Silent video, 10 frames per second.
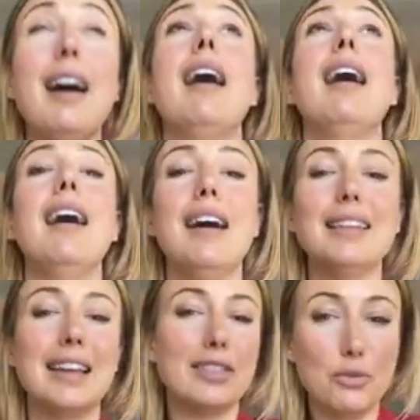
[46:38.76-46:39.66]

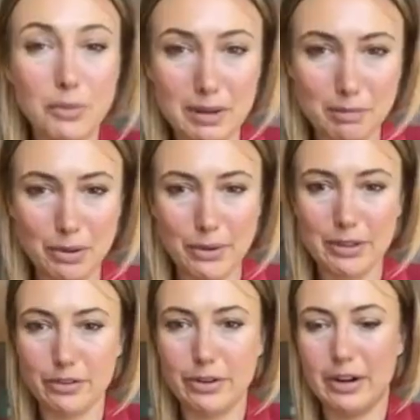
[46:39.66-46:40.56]
like the wind
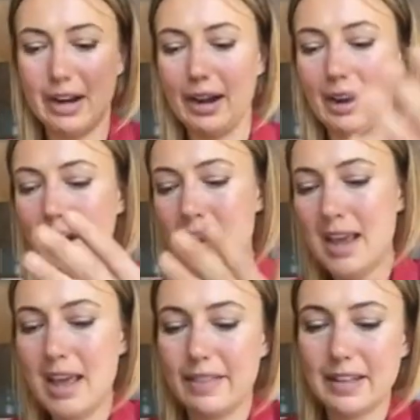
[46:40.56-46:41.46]
blowing through your hair.
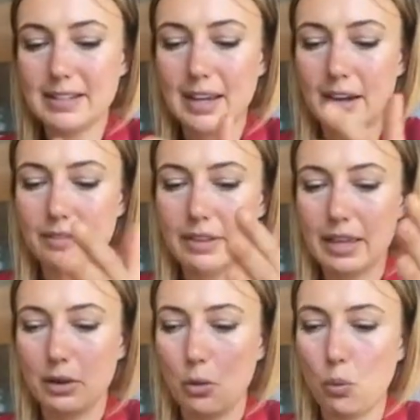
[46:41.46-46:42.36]
And that's kind of
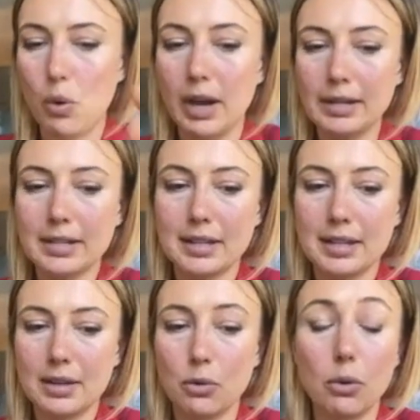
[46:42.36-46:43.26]
like what,
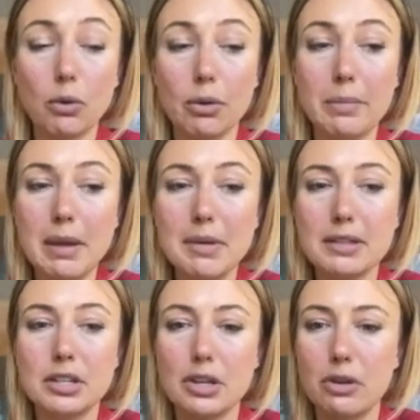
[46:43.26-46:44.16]
or
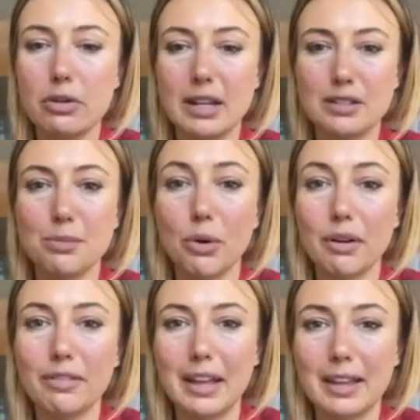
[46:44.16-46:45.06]
maybe to you that's
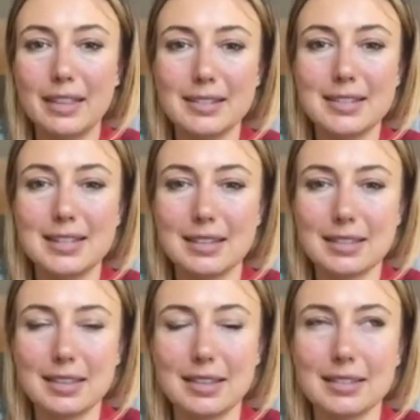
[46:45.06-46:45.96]
more of like
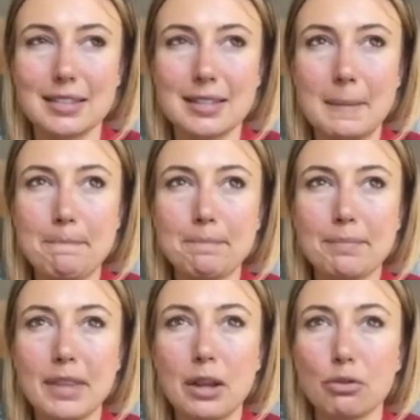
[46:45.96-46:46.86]
this
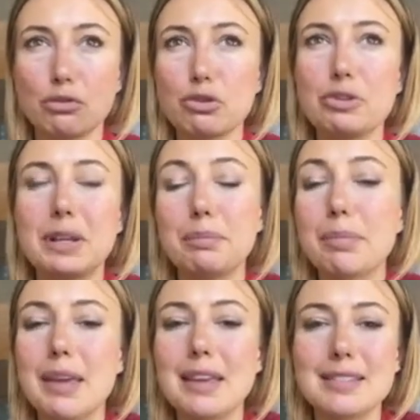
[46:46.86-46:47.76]
rooted
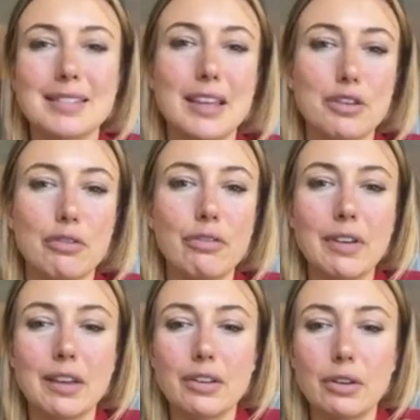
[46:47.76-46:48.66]
peace that you
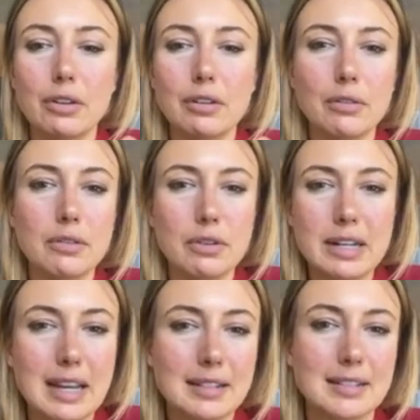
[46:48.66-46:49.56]
feel
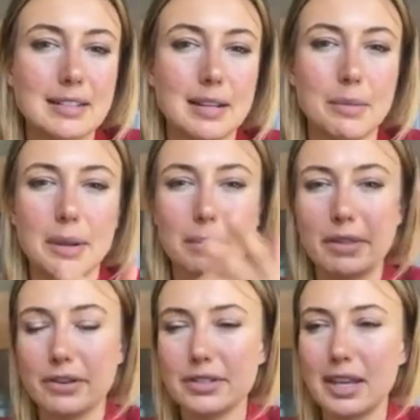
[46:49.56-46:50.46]
next to someone.
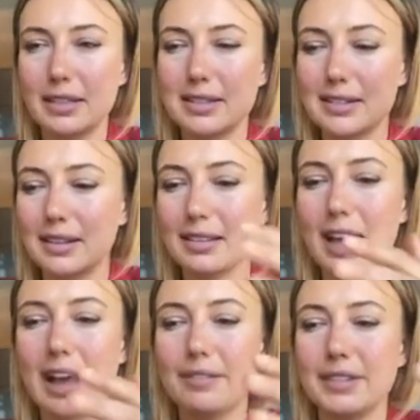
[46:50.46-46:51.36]
But there's like this
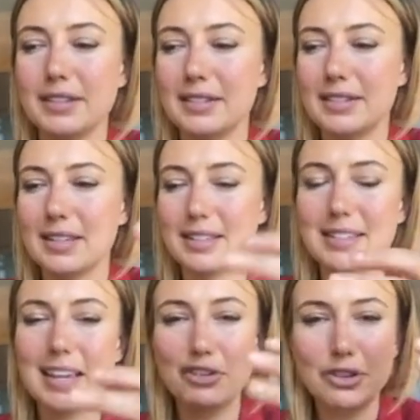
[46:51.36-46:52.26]
aliveness, this
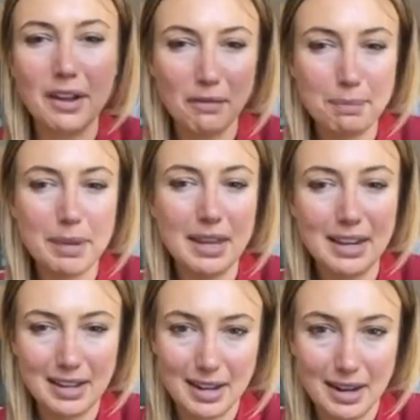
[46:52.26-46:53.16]
sensation of
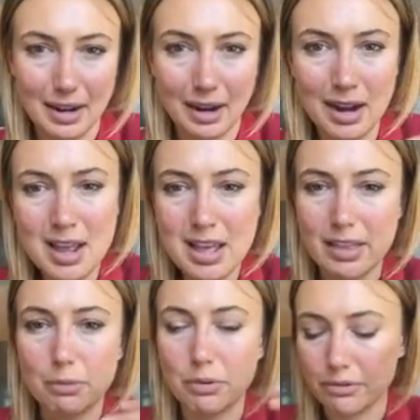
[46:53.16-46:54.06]
being here
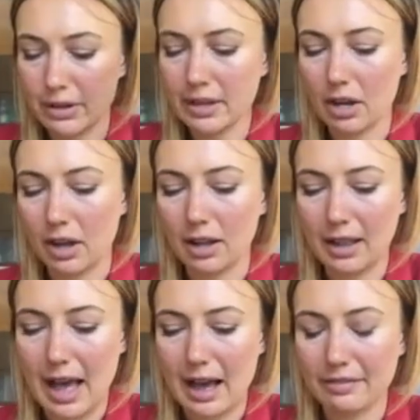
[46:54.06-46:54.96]
that we're really
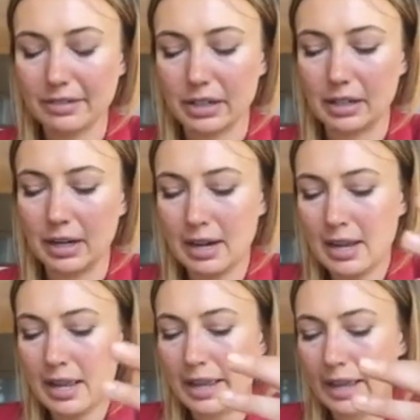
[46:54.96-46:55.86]
all after.
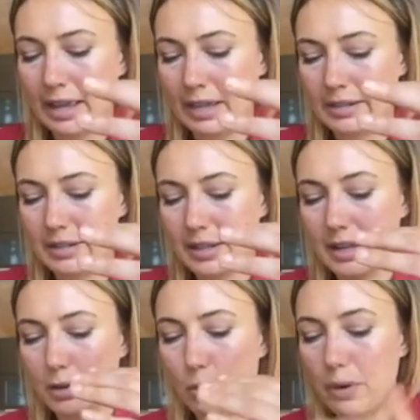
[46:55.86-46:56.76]
And
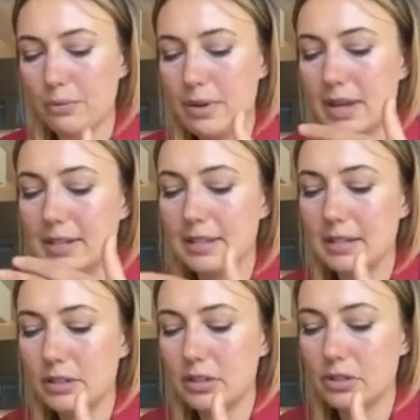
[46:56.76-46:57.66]
when we
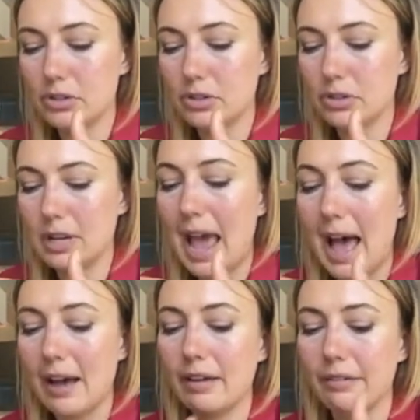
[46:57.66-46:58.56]

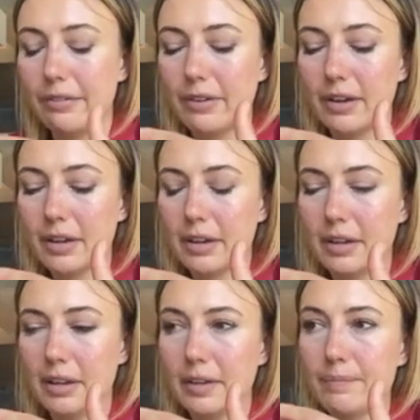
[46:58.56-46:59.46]
have
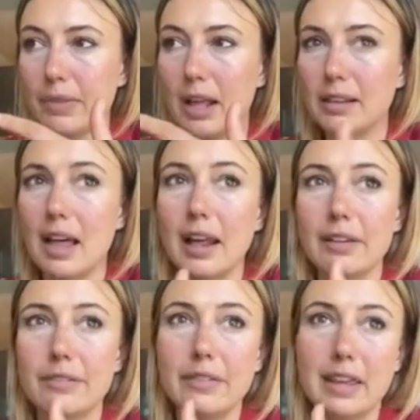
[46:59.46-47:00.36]
a lot
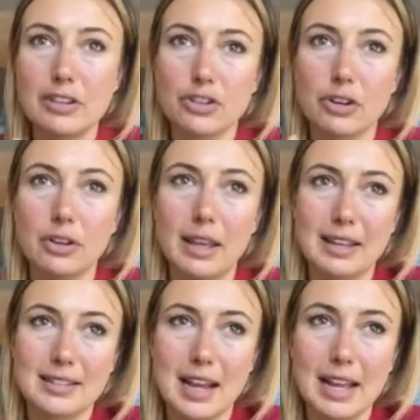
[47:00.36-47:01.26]
of internal
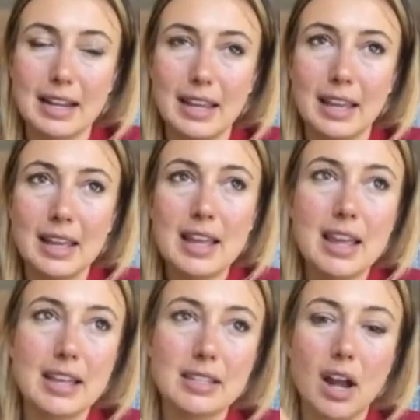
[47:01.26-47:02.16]
anxiety,
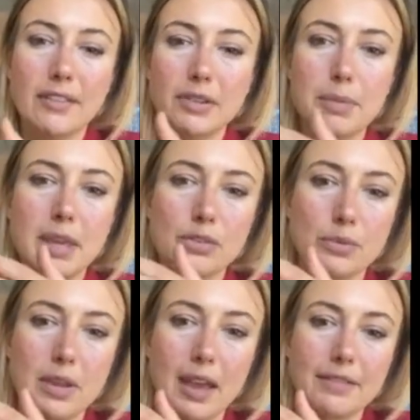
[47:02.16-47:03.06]
it's often because
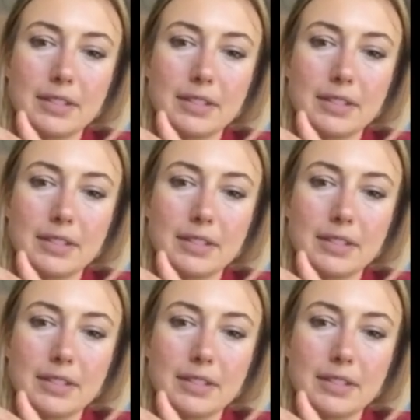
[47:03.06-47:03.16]
we have